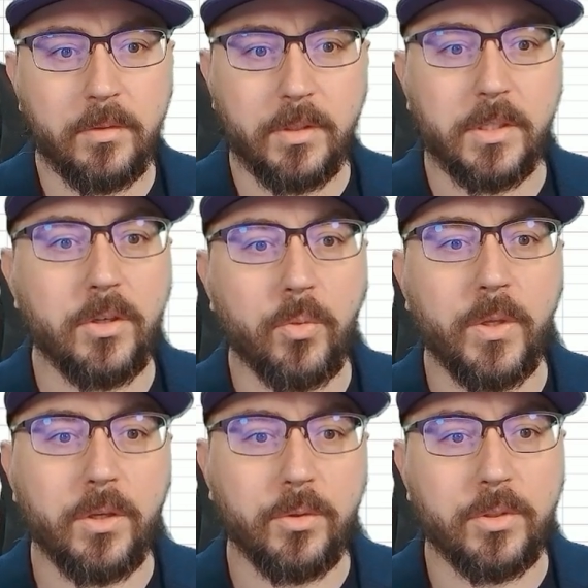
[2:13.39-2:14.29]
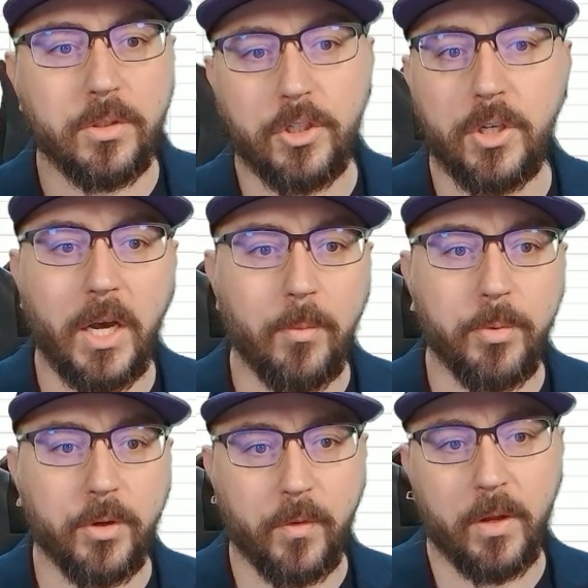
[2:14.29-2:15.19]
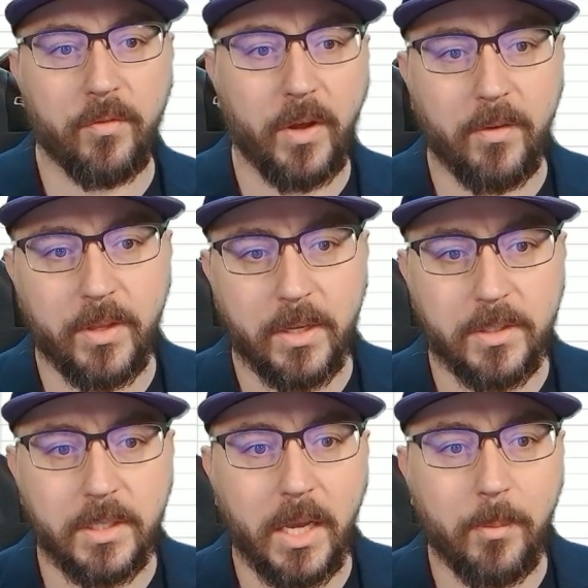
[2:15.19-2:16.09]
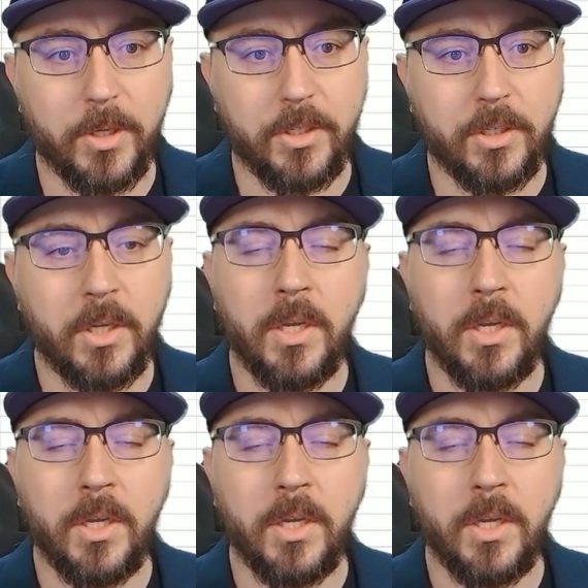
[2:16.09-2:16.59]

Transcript: The skill we use should output around 5,000 damage.